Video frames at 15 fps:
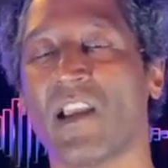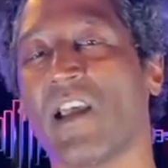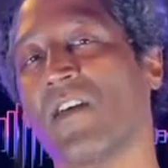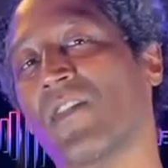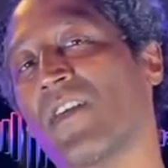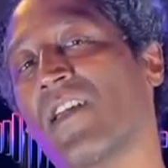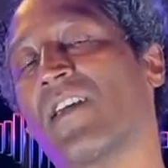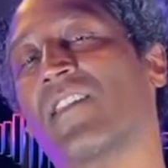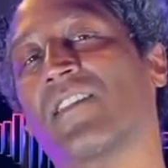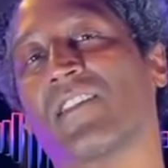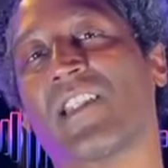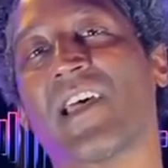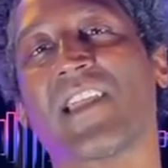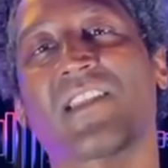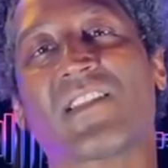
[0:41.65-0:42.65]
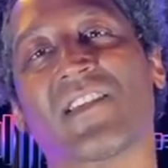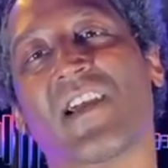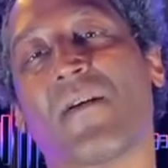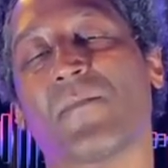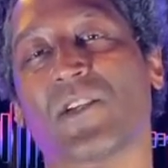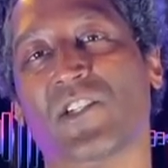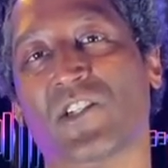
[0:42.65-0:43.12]
And then lately
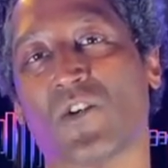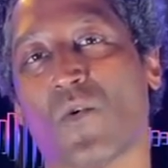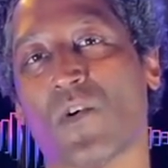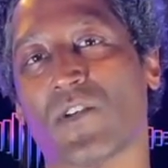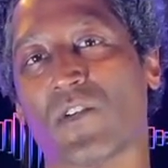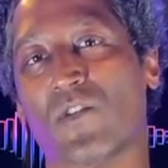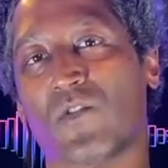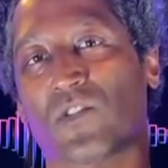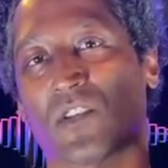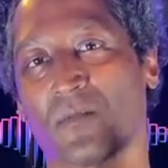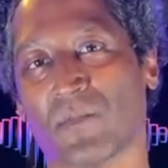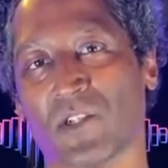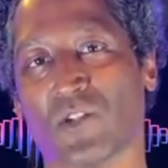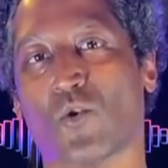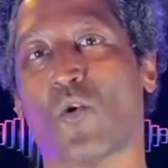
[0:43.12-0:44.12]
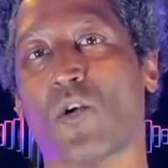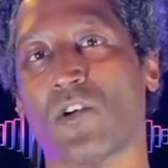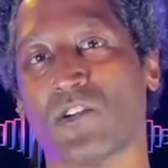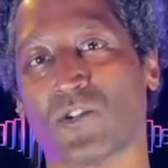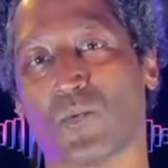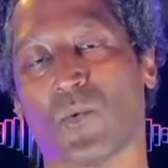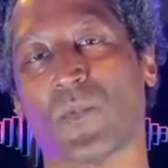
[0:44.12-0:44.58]
I've been showing you some
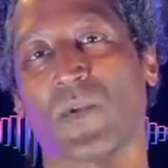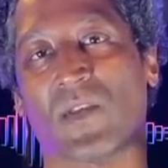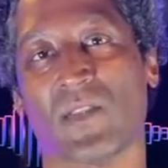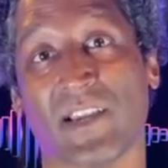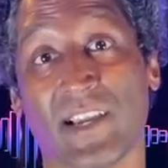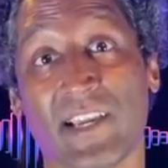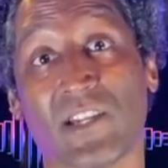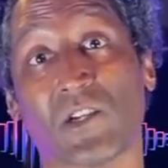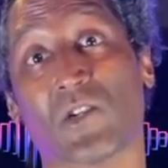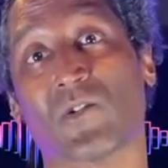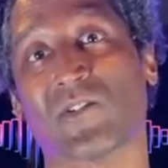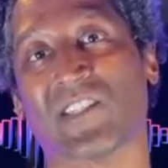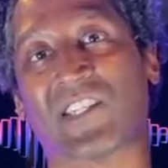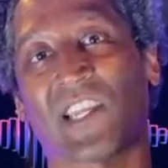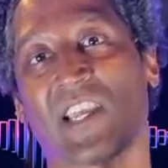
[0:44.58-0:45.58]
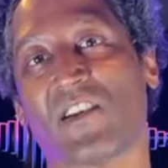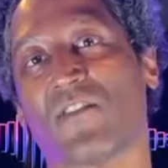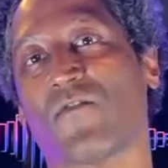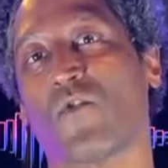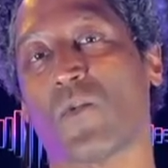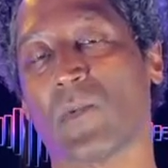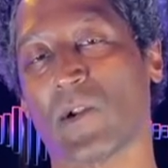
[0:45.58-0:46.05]
tutorials within the industry standard
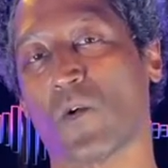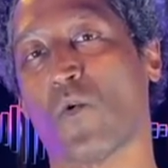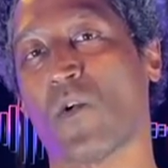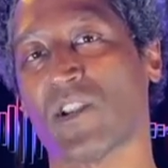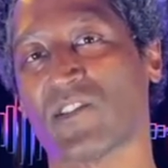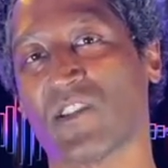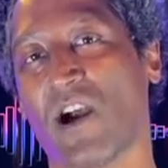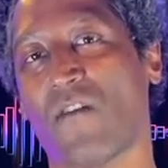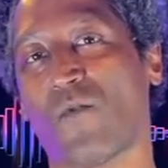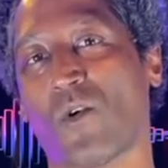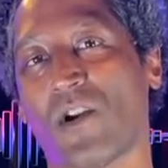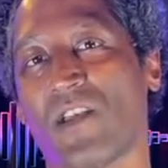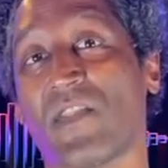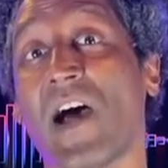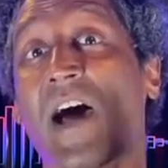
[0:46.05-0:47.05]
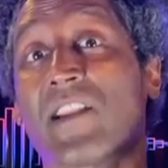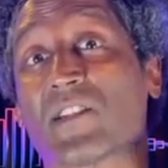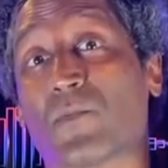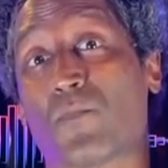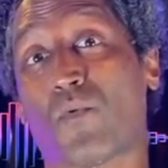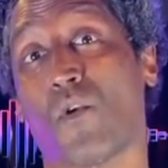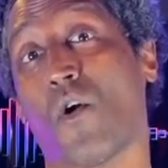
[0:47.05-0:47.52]
for recording software and that is
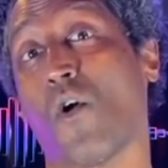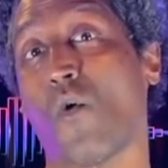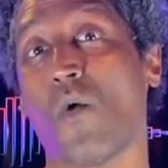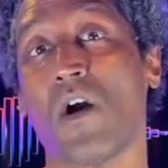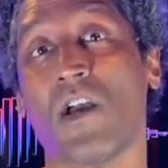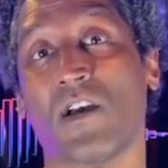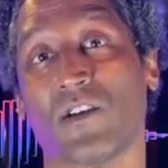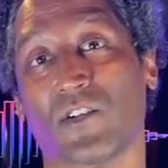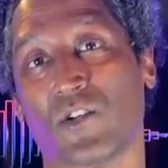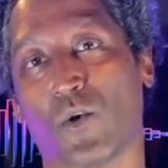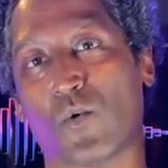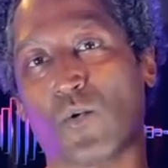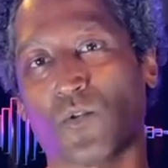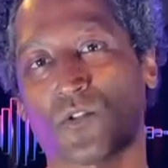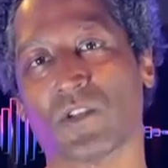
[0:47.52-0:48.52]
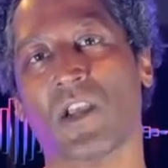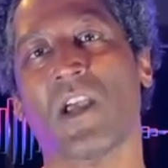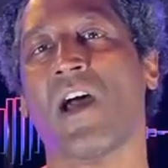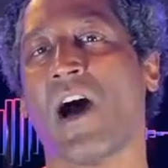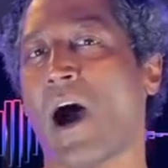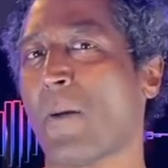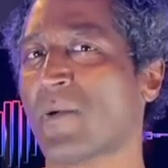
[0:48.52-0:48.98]
Pro Tools.
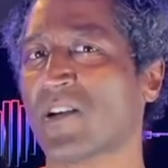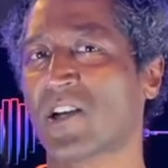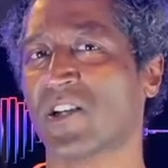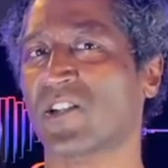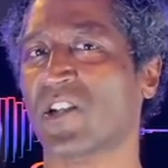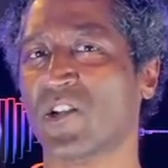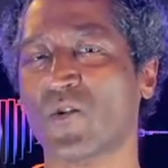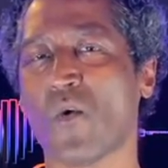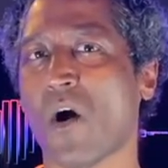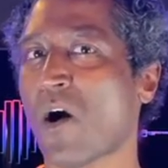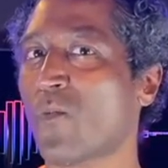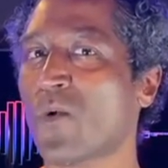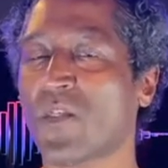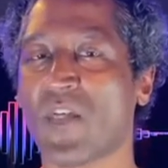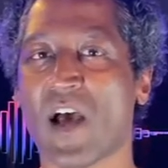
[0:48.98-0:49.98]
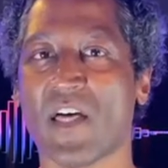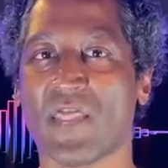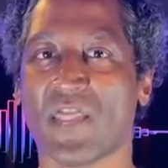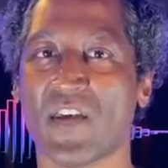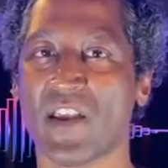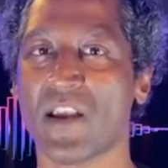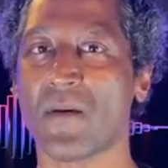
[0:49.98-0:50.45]
I'm going to continue on with that
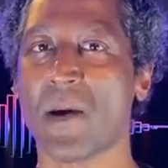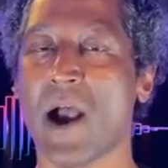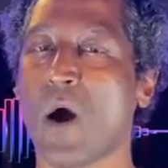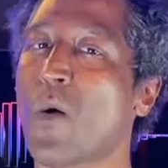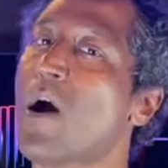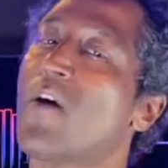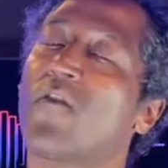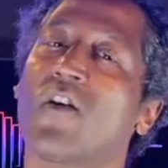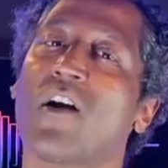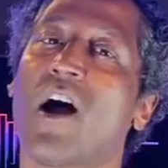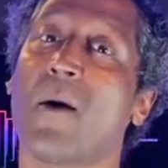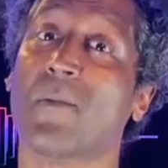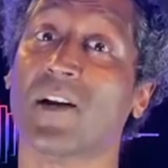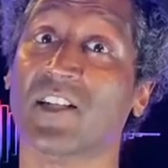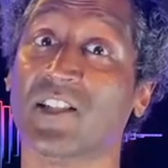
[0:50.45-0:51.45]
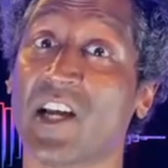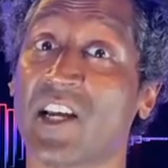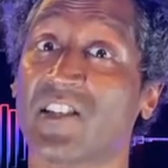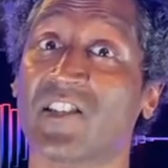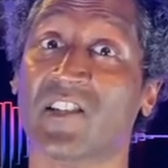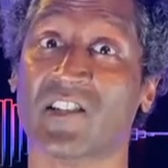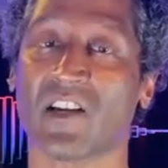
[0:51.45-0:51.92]
theme, however I'm going to
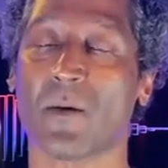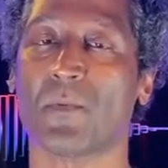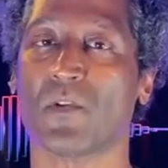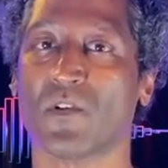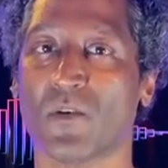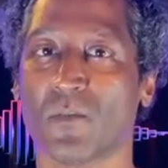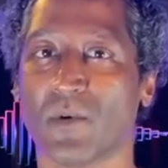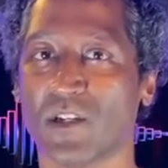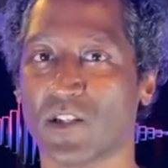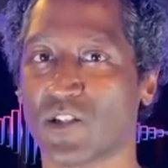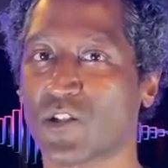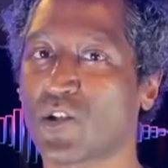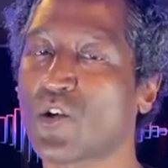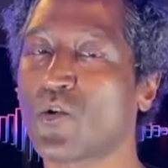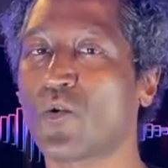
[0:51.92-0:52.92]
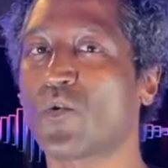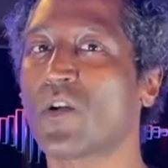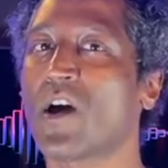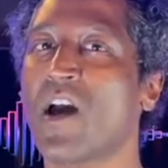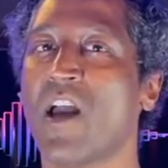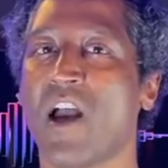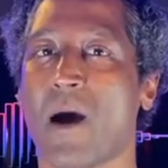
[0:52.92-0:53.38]
change things up a little bit soon.
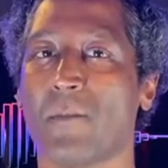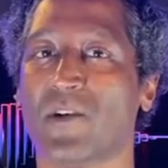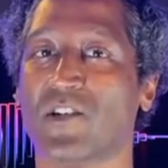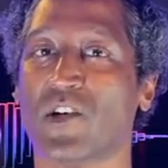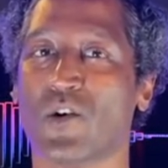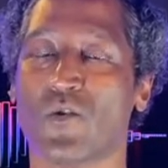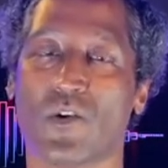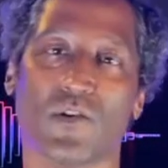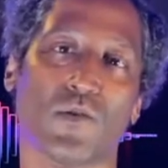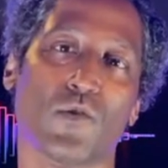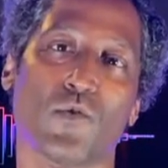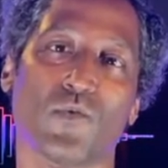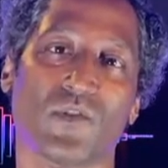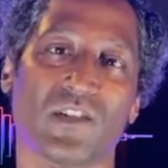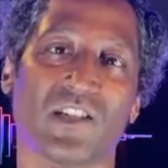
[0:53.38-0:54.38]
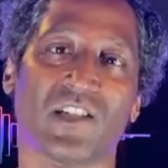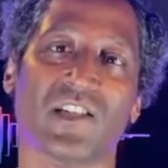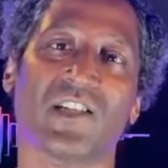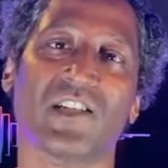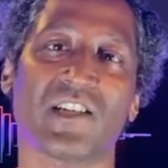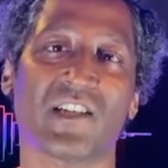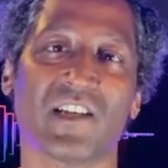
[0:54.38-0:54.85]
I'm going to show you a new
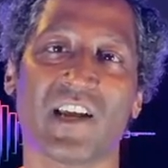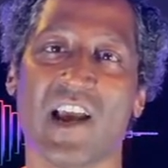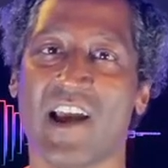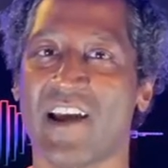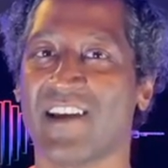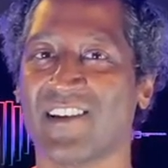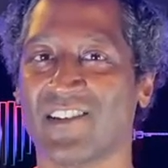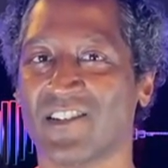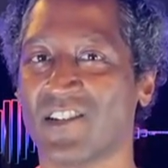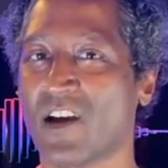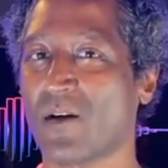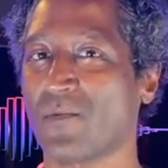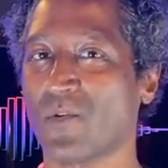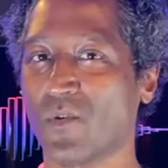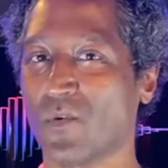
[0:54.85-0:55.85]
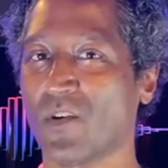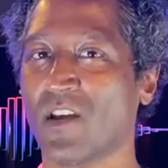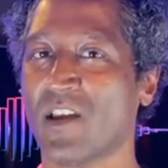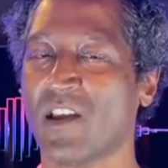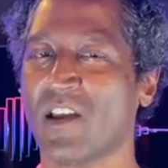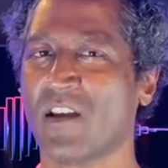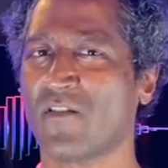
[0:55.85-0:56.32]
DAW.
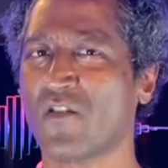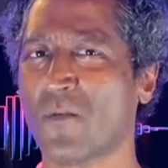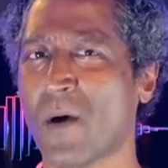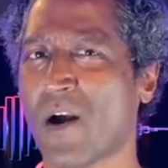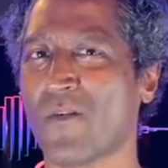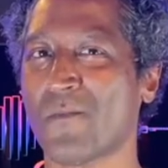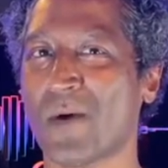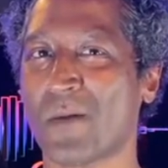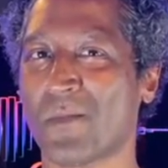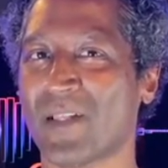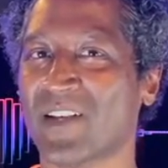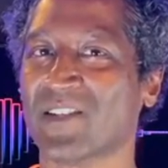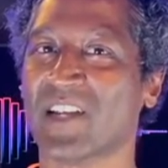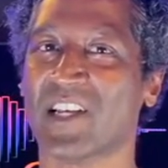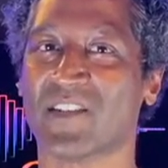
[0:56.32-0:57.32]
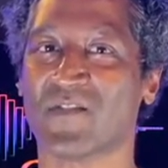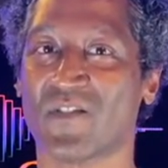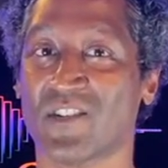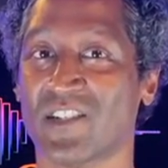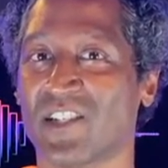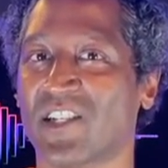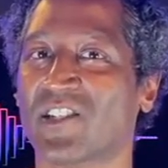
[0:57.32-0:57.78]
If you might remember that stands for
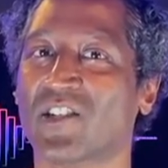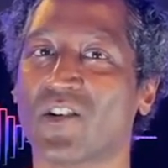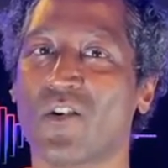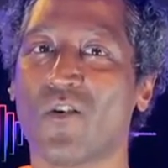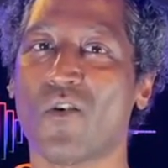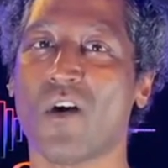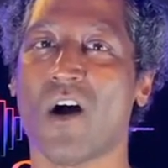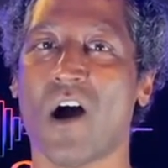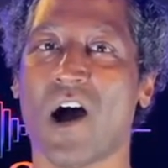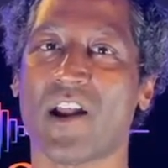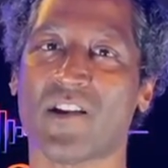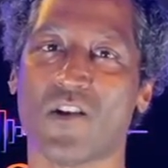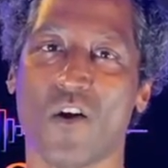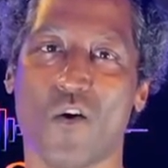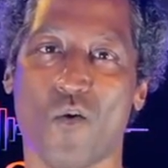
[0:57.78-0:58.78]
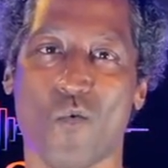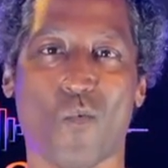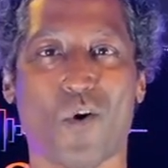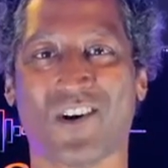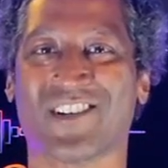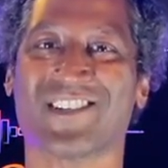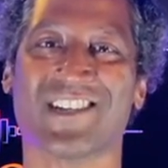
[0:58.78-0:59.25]
Digital Audio
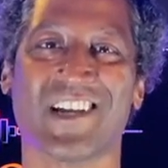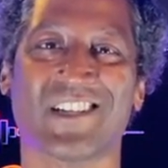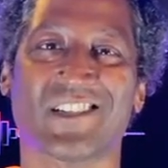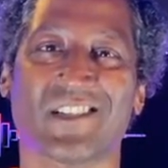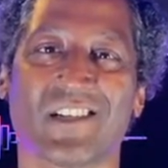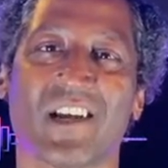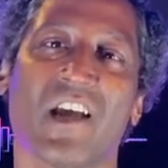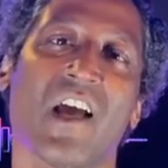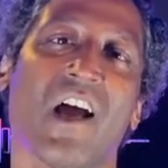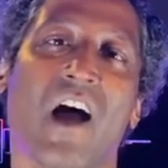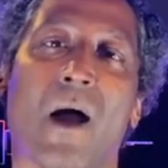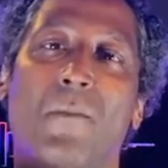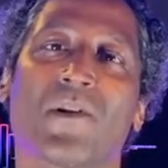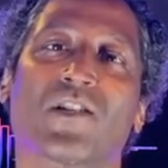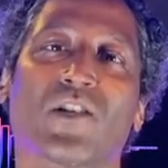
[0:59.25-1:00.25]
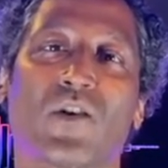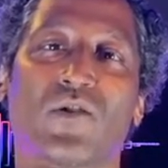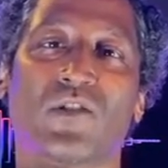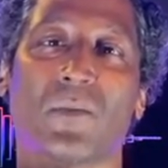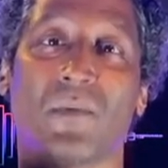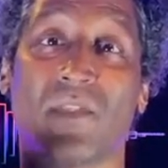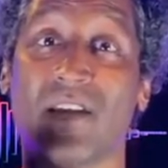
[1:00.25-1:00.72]
Workstation. I'm going to show you
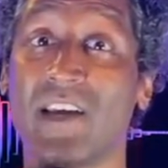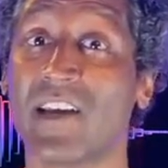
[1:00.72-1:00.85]
some of the